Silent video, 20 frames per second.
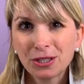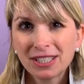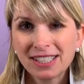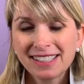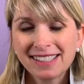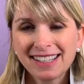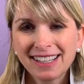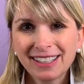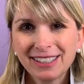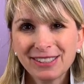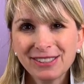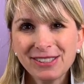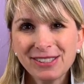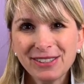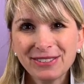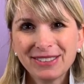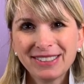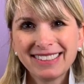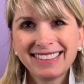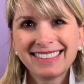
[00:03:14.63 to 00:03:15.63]
to seeing you
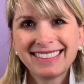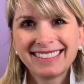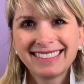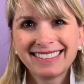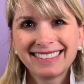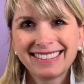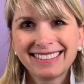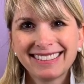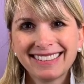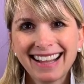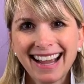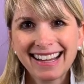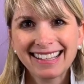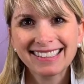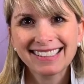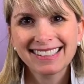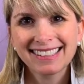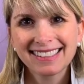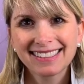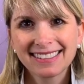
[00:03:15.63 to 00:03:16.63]
soon.
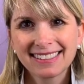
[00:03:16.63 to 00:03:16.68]
Thanks.